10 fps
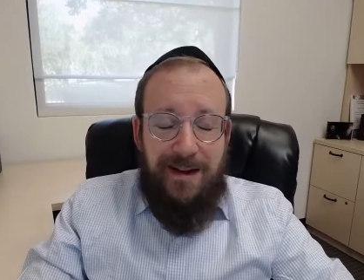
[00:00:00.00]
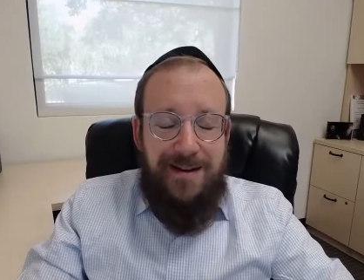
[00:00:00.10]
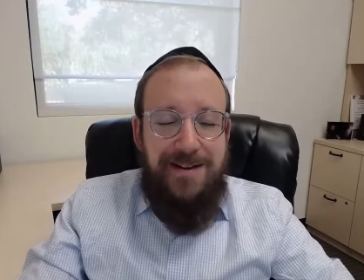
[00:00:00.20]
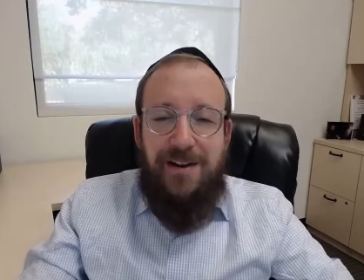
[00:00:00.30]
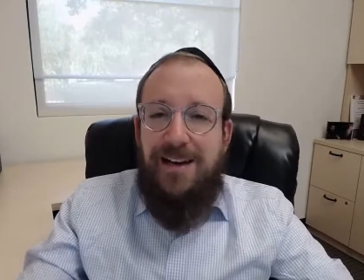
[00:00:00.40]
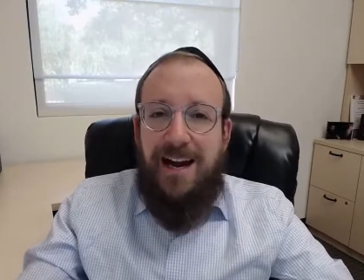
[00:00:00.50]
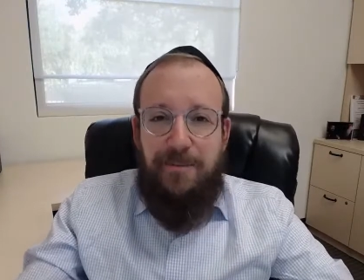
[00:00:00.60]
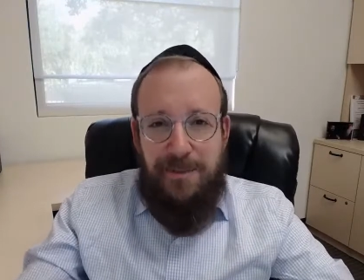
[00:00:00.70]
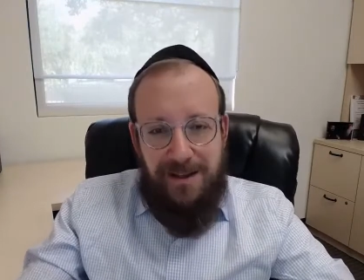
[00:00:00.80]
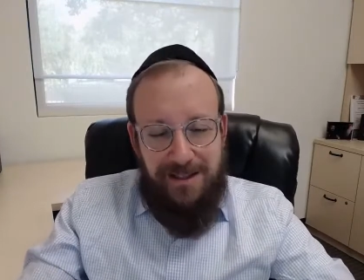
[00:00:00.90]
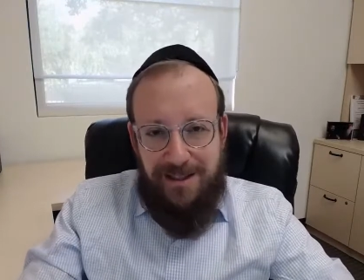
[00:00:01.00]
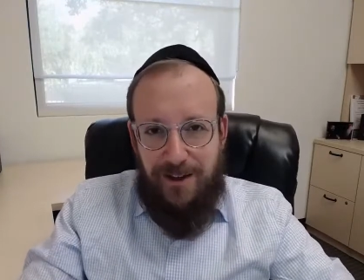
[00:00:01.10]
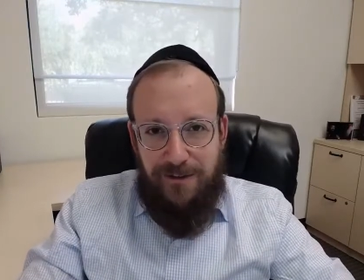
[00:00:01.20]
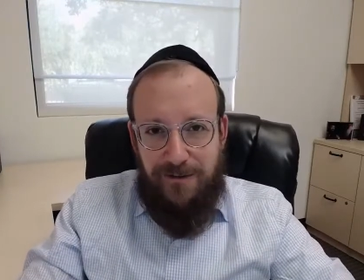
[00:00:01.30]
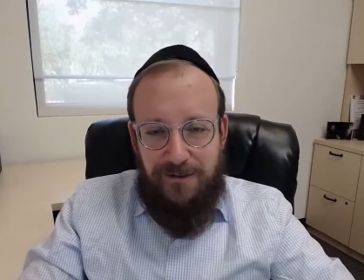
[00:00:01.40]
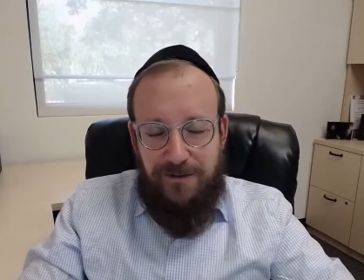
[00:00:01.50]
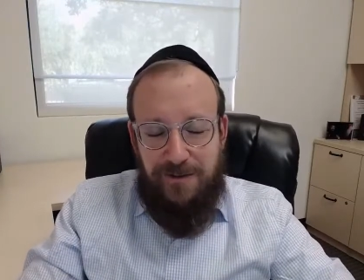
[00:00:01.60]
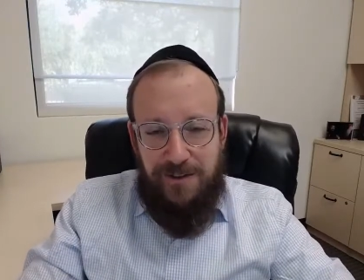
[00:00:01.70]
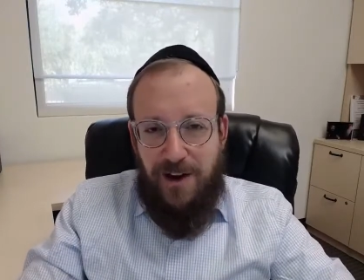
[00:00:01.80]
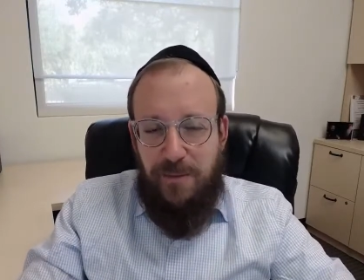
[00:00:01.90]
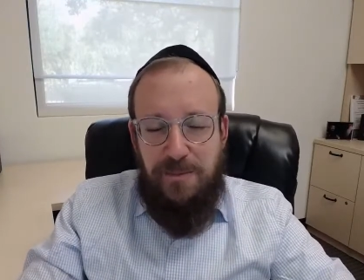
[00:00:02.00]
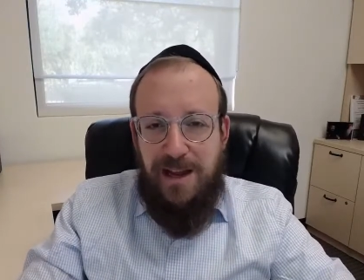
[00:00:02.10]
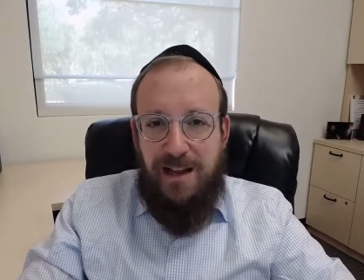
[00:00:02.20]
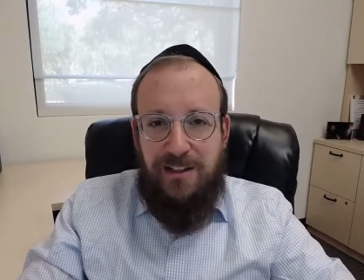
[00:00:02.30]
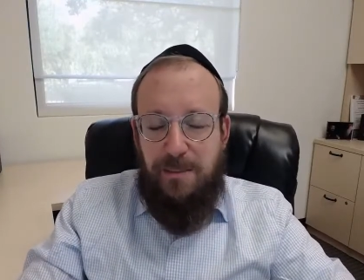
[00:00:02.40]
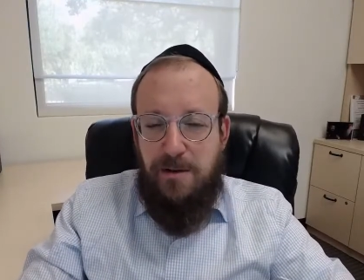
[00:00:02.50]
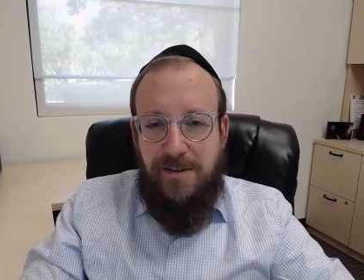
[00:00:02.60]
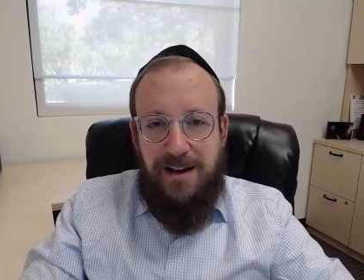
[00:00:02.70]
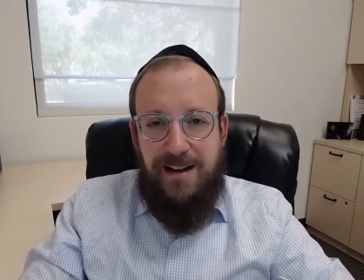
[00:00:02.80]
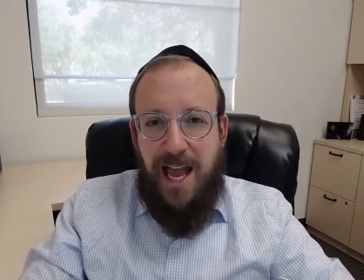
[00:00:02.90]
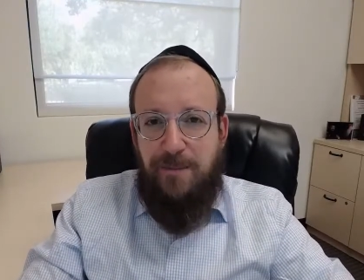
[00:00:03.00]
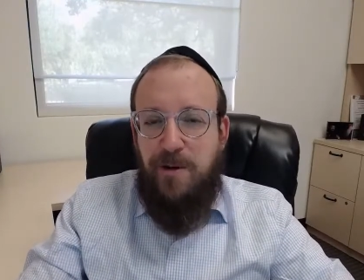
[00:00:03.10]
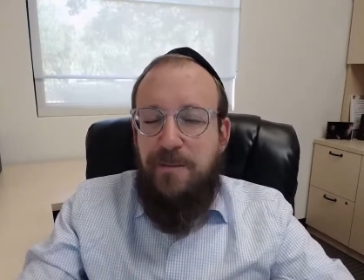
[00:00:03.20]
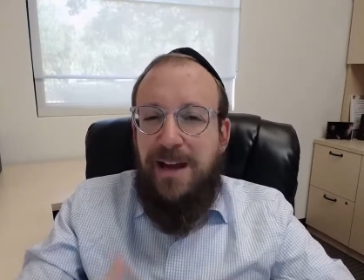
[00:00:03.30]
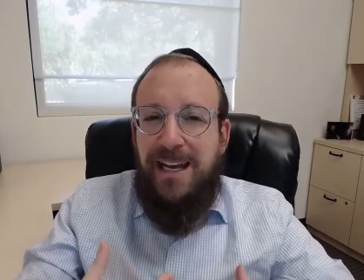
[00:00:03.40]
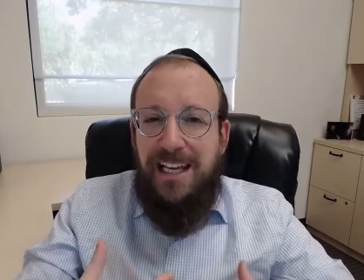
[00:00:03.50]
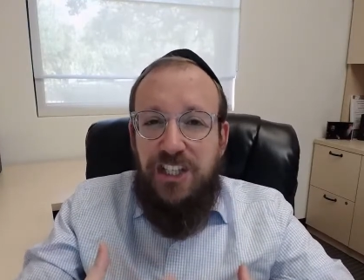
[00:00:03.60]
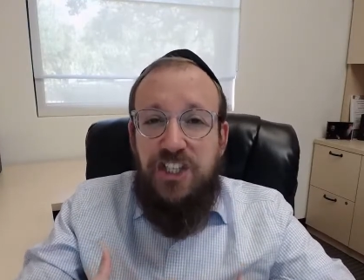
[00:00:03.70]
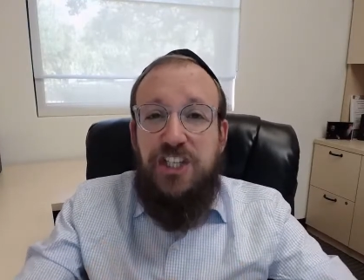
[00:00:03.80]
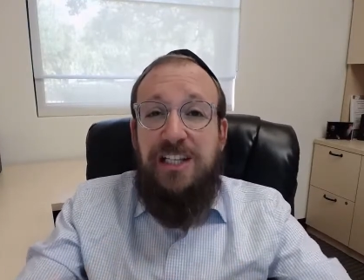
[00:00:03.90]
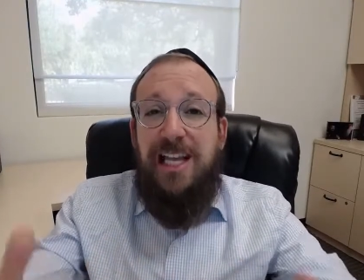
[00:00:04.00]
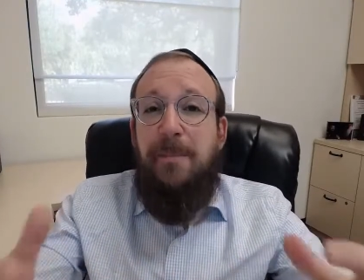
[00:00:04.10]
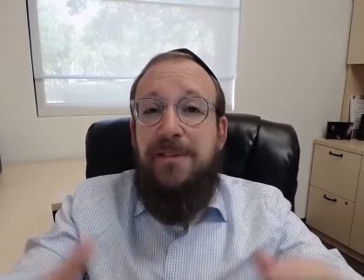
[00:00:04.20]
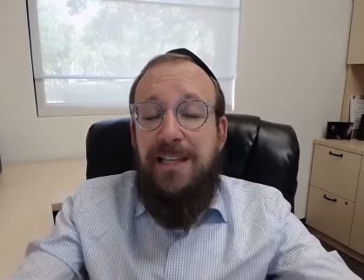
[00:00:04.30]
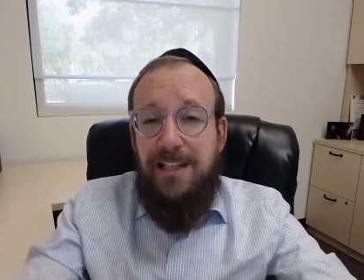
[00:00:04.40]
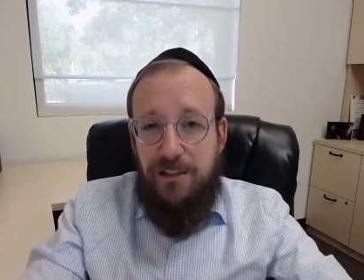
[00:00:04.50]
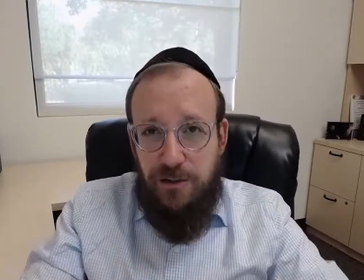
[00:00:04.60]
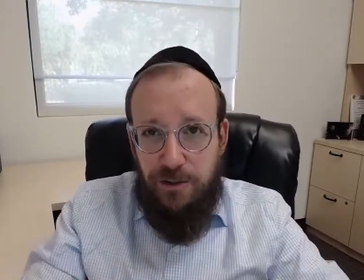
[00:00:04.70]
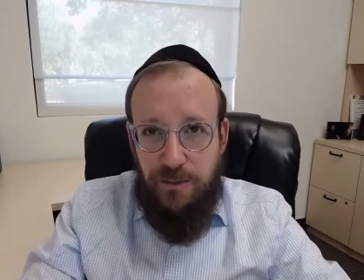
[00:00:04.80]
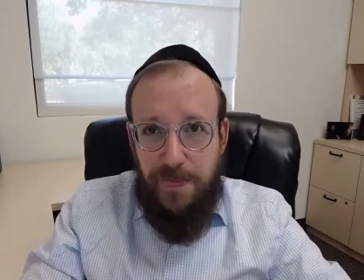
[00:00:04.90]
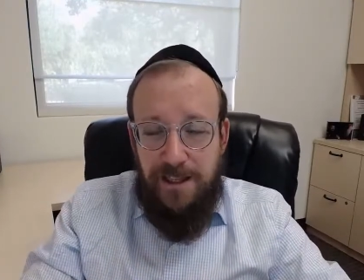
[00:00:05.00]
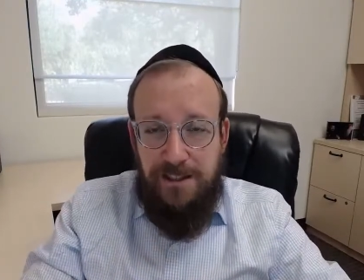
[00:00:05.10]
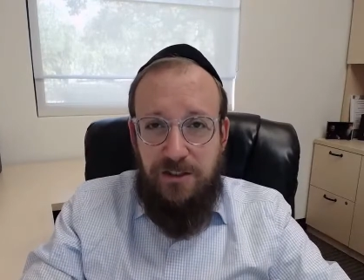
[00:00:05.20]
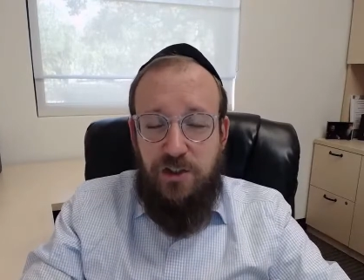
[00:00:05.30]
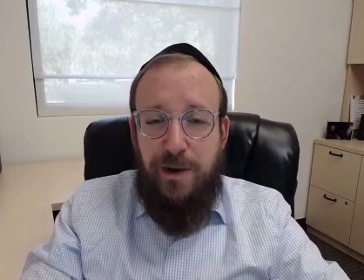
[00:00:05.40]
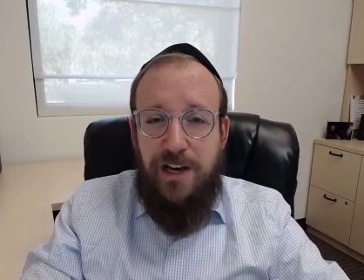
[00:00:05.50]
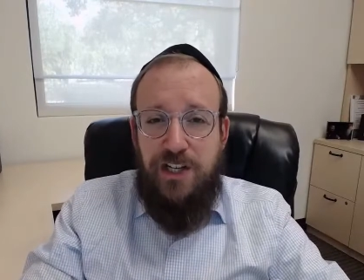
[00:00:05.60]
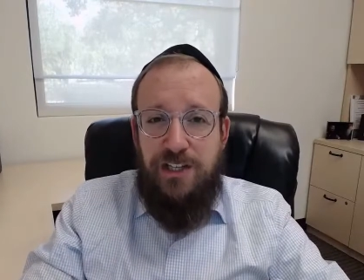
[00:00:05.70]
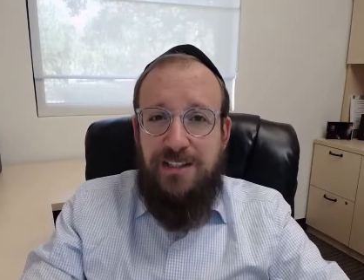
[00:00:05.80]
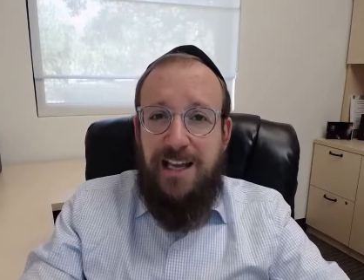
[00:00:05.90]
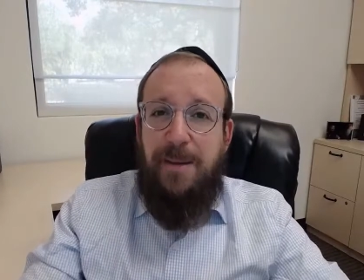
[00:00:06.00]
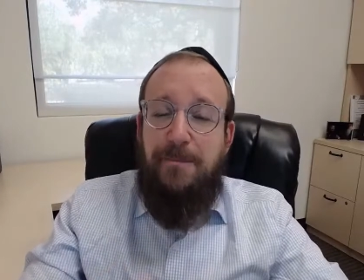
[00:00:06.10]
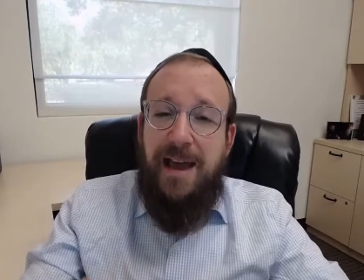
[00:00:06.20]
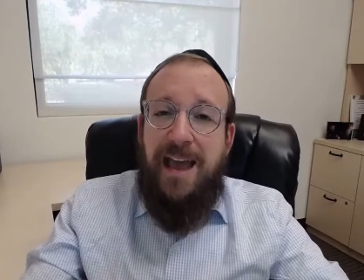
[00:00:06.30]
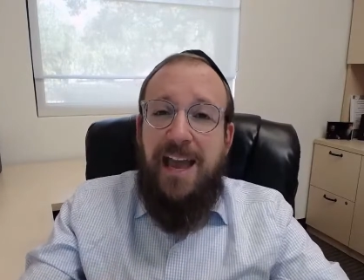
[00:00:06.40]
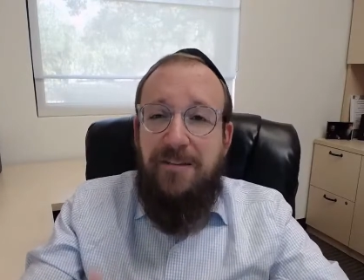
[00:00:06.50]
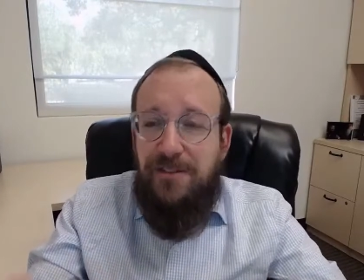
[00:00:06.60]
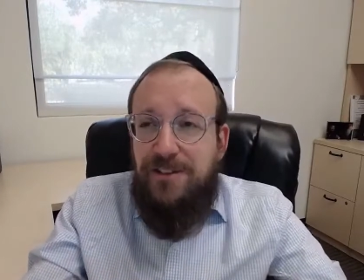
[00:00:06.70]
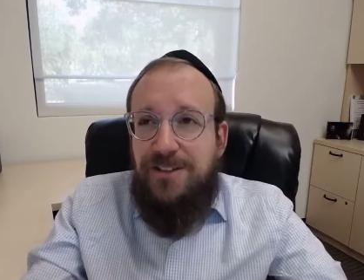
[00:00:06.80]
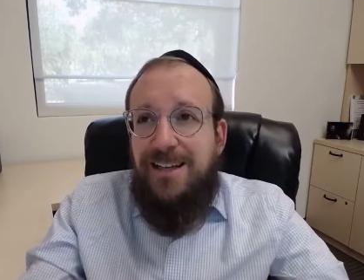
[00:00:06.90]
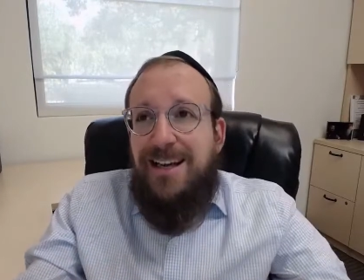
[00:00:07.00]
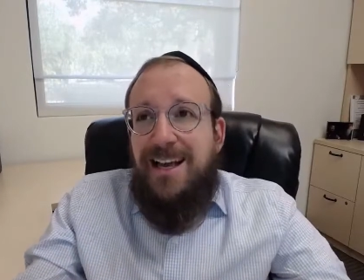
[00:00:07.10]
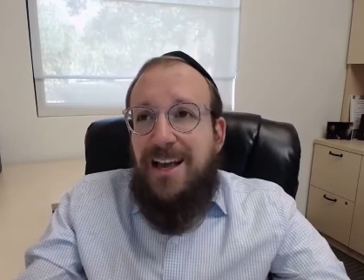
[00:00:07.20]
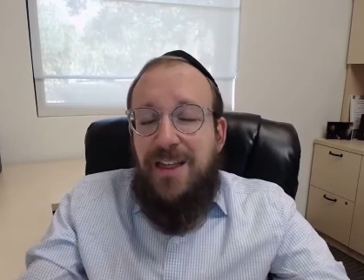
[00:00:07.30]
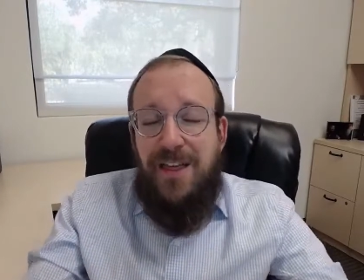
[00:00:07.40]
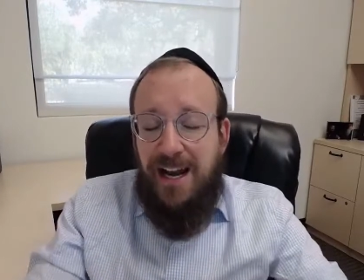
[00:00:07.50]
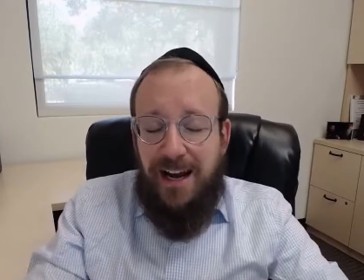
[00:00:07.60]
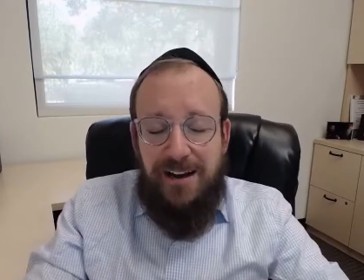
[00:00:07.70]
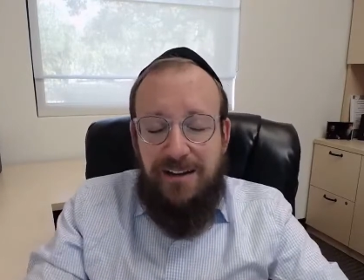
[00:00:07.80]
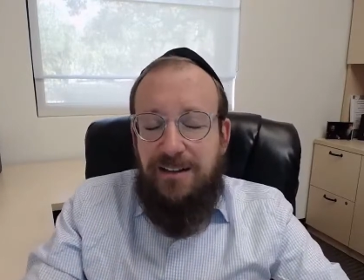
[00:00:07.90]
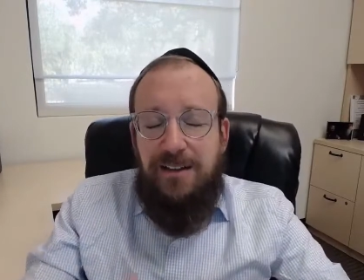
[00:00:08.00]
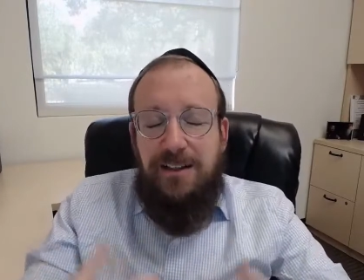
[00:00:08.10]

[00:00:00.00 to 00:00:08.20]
not our best self, not being on top of our game. We're getting schlepped into situations and behaviors that are